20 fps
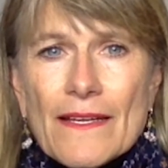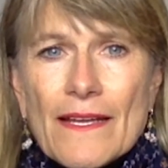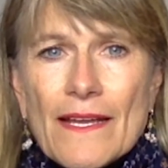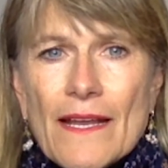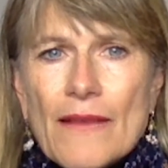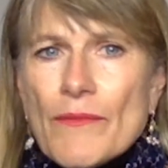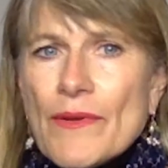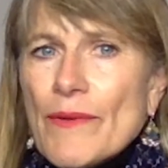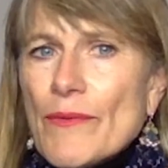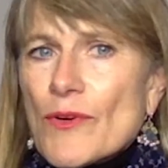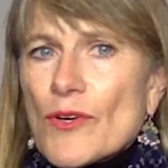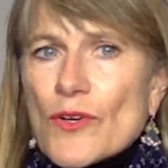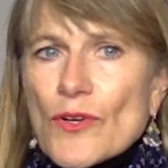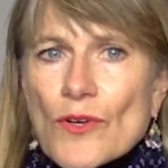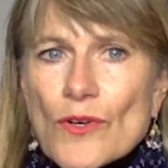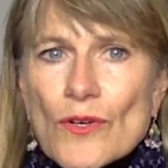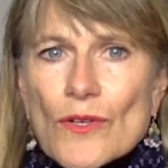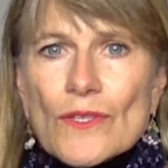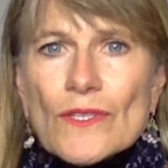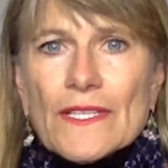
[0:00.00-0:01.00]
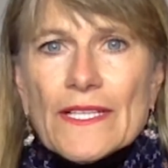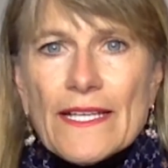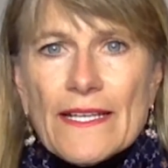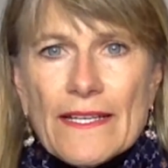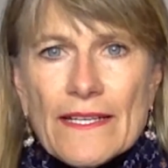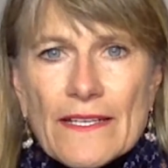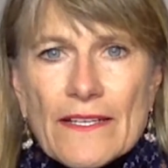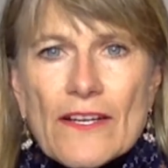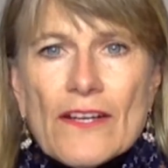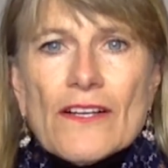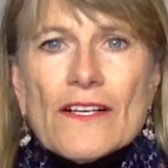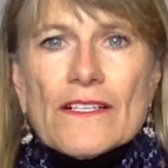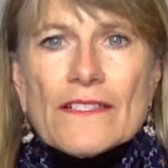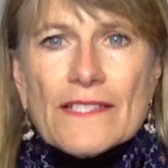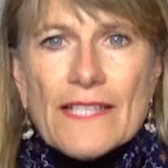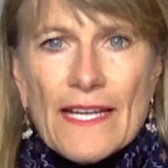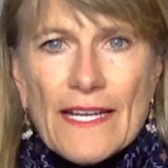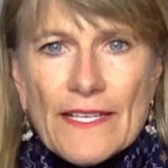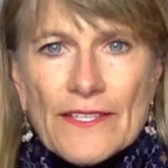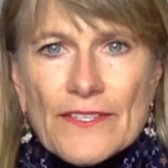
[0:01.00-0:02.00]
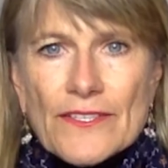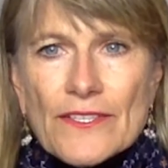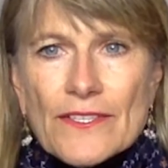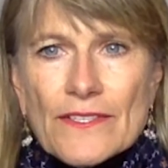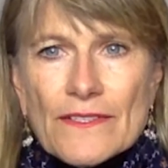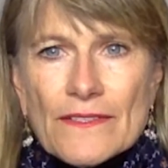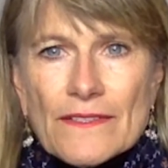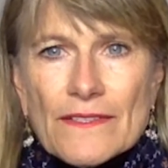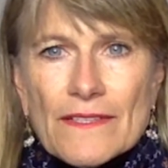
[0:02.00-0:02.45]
And we were early in our tenure,